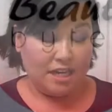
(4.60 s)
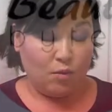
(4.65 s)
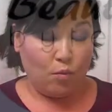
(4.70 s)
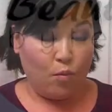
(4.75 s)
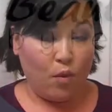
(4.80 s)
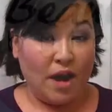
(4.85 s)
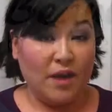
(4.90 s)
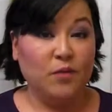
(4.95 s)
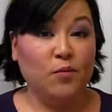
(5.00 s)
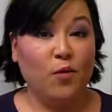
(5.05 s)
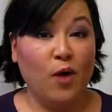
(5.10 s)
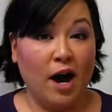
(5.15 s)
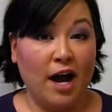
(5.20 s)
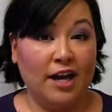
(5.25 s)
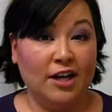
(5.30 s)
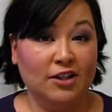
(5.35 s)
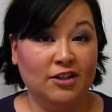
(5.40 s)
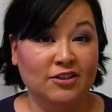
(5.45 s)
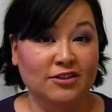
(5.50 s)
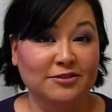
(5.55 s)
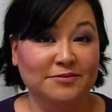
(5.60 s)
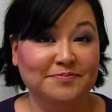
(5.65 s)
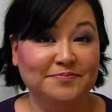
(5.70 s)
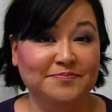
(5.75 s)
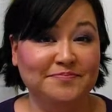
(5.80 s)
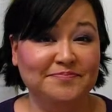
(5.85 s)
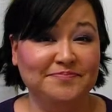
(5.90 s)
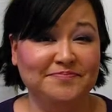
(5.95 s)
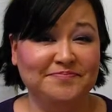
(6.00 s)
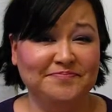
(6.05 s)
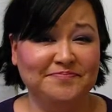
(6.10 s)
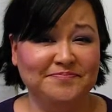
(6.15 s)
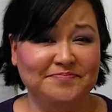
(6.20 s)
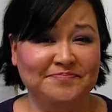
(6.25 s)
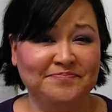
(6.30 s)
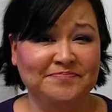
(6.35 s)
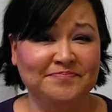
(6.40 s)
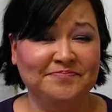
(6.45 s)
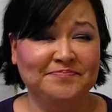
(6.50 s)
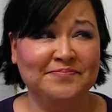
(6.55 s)
Wet n Wild
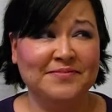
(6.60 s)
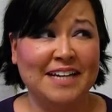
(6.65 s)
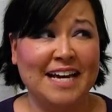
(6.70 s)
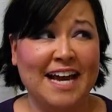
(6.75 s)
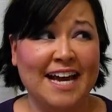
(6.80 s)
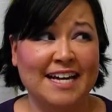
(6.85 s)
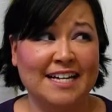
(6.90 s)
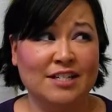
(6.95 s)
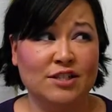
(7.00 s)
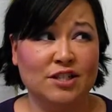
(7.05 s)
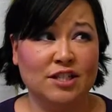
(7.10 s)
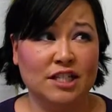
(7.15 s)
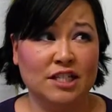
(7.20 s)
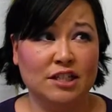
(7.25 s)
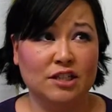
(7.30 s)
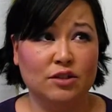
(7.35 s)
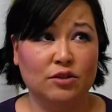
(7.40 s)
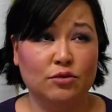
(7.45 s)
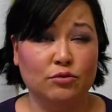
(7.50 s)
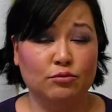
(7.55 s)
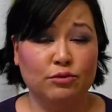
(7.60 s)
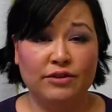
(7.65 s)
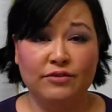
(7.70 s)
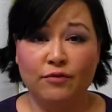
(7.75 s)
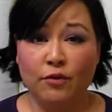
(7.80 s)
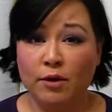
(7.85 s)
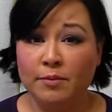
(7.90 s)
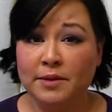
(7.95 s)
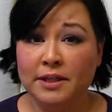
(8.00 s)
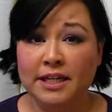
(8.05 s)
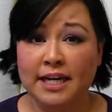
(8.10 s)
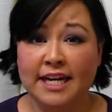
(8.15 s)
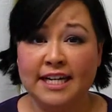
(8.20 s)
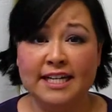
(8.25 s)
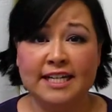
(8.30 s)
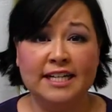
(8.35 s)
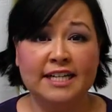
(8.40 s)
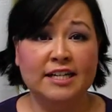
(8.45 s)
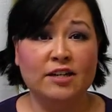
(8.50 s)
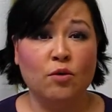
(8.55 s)
has
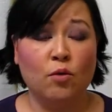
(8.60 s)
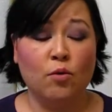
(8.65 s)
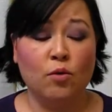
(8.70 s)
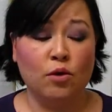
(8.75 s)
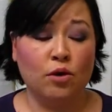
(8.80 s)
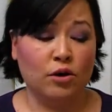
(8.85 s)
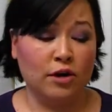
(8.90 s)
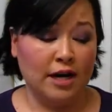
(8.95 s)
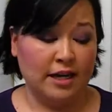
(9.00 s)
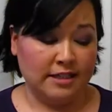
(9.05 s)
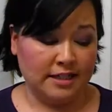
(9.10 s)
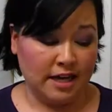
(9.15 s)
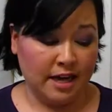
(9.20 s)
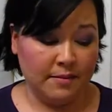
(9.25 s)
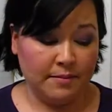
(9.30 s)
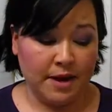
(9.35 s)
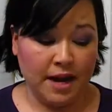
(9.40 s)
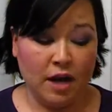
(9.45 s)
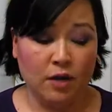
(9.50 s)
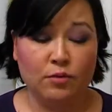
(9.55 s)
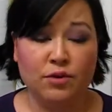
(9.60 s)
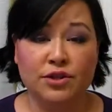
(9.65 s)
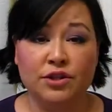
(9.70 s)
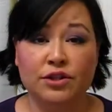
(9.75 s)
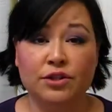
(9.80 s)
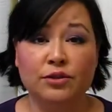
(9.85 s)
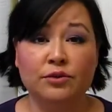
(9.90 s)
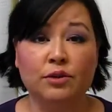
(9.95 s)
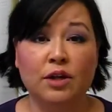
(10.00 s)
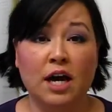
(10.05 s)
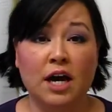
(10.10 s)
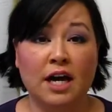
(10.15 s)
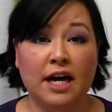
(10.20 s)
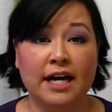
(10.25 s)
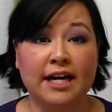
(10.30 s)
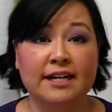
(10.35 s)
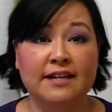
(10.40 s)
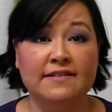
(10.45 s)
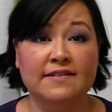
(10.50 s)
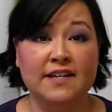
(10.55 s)
reformulated or has come out with a new
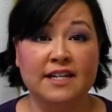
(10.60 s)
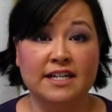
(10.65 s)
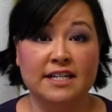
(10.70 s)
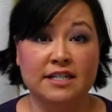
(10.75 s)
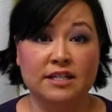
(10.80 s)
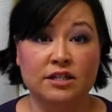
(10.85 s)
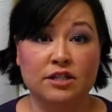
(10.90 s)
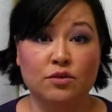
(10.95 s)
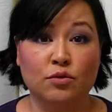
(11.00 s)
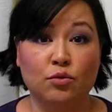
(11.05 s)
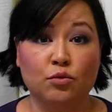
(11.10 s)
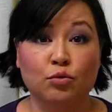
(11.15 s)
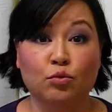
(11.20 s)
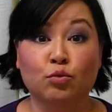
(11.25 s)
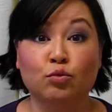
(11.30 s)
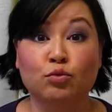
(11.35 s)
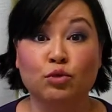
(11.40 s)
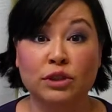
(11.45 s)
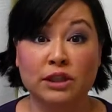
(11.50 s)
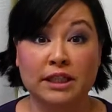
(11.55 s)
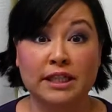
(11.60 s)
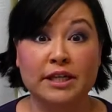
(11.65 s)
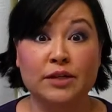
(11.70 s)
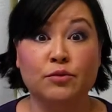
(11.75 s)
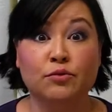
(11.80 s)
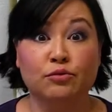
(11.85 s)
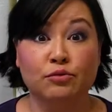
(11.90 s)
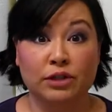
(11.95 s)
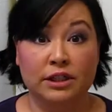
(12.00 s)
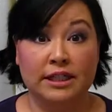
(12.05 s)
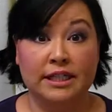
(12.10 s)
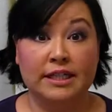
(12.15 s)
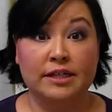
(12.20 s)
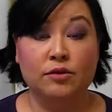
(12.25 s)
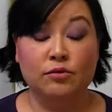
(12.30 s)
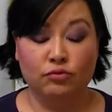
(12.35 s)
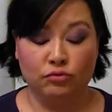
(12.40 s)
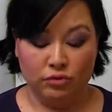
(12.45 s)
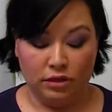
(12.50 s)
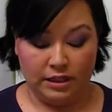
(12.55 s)
line that is really,
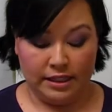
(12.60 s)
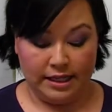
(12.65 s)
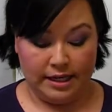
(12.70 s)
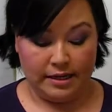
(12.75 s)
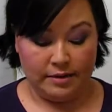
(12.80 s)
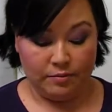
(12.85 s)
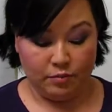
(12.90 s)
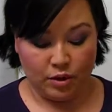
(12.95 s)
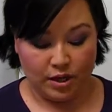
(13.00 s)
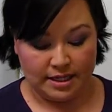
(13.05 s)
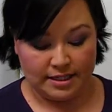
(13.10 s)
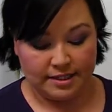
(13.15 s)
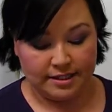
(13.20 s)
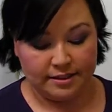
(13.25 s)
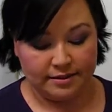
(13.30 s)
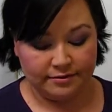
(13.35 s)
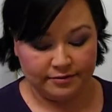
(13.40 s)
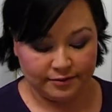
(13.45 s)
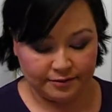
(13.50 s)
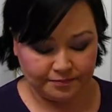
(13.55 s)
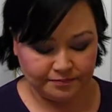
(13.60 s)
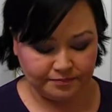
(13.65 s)
really, really impressive.